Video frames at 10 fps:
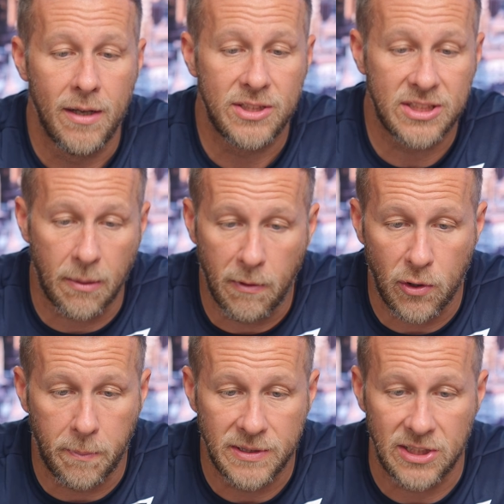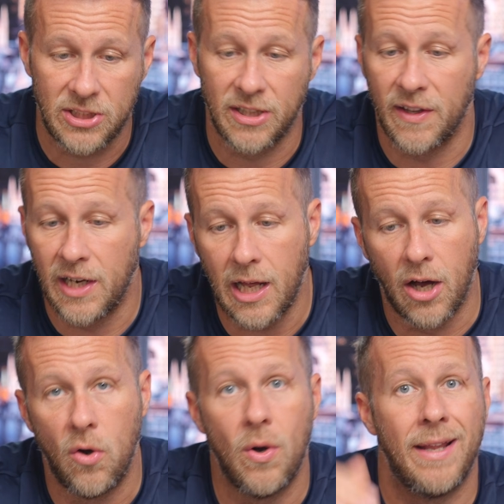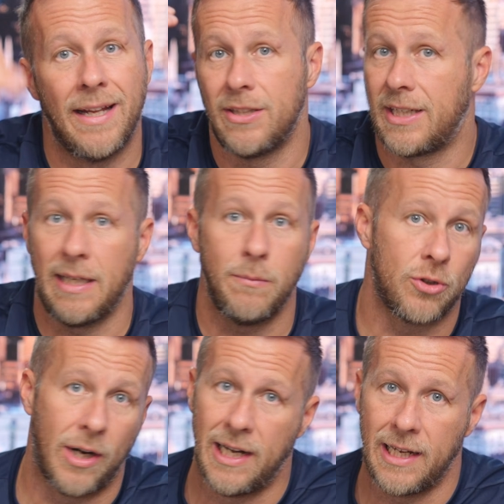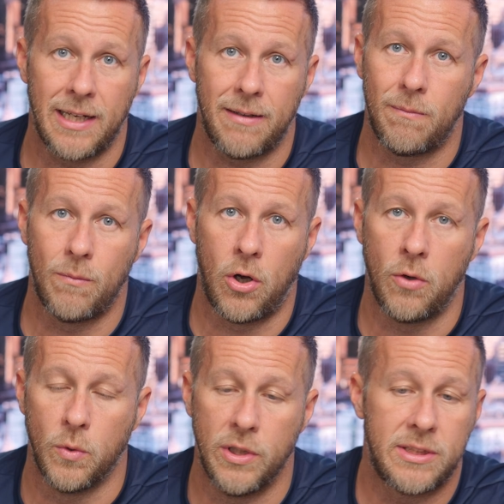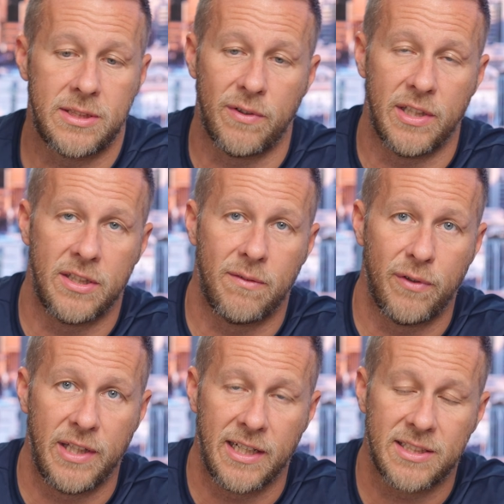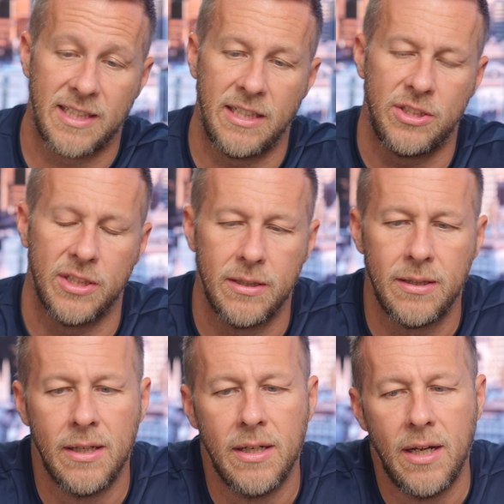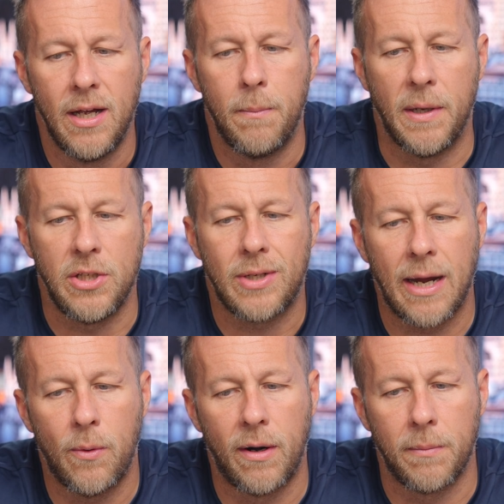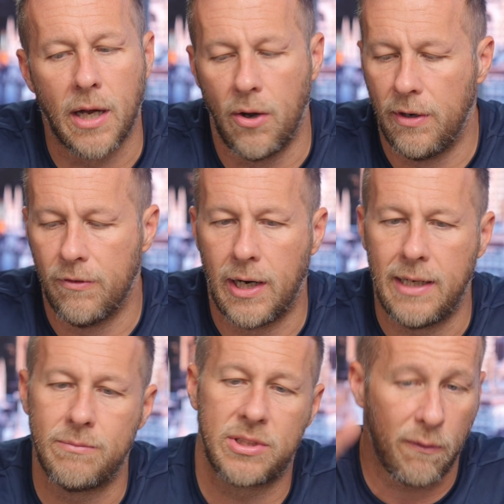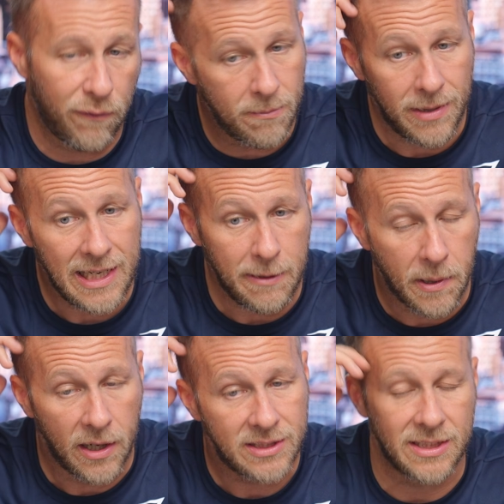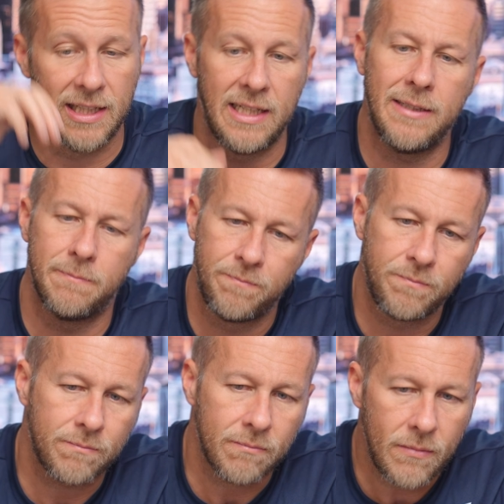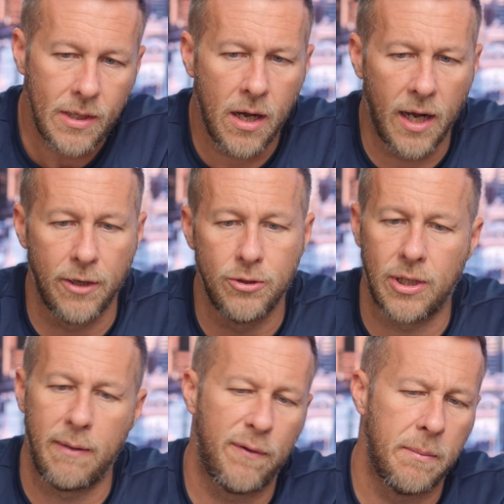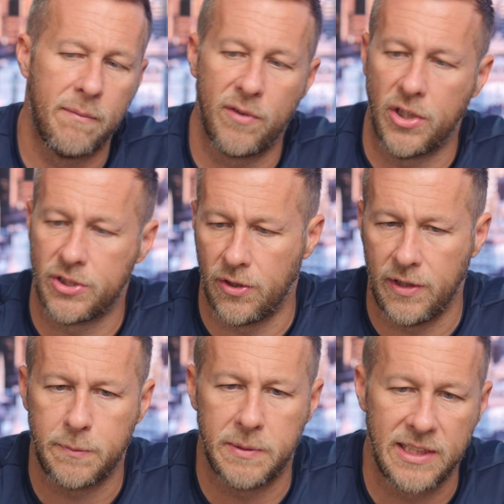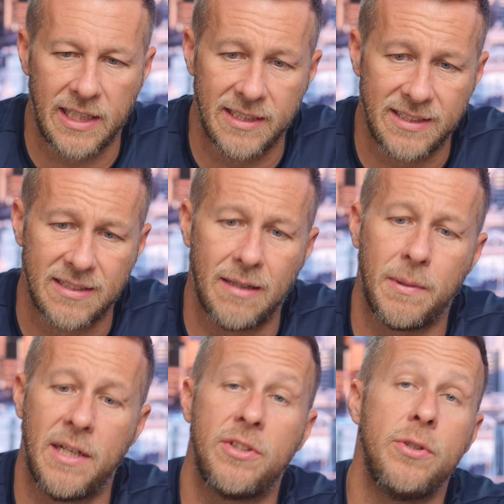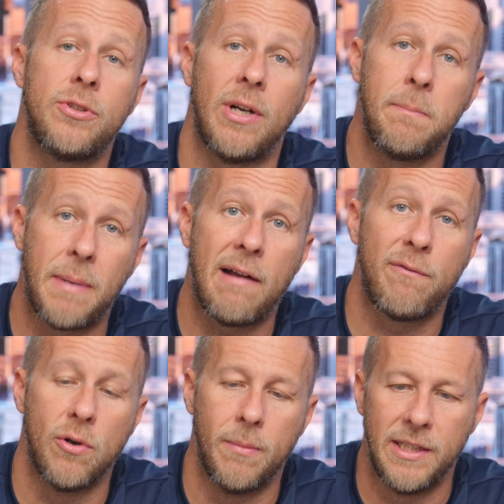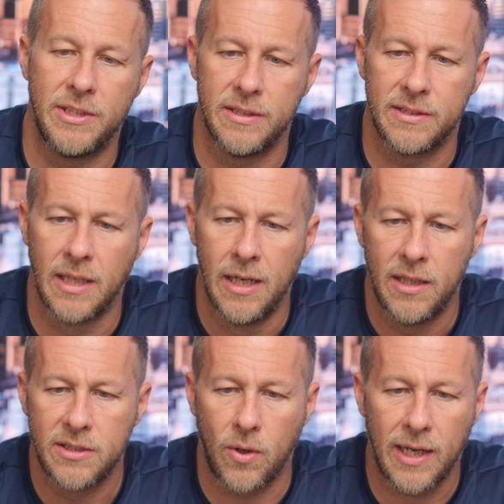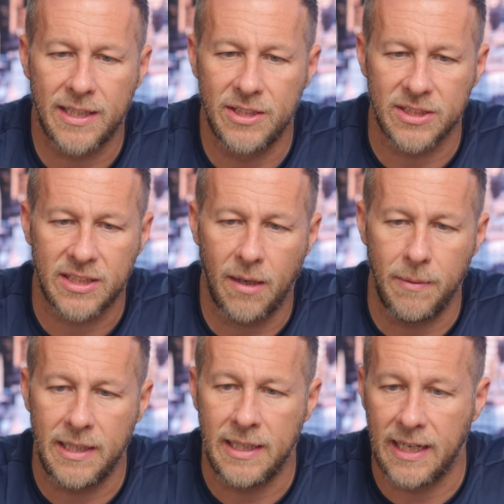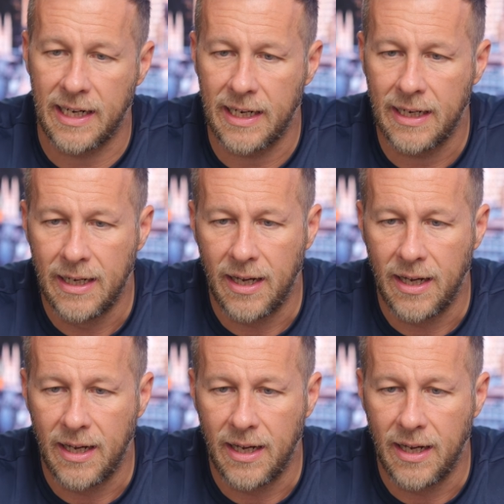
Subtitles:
some of your position at the low and then keep trailing it onwards for the extension. But you get where I'm going, right? So for me personally, I don't trade fib inversion on this particular setup, but I do trade bat formations. So I can just come in here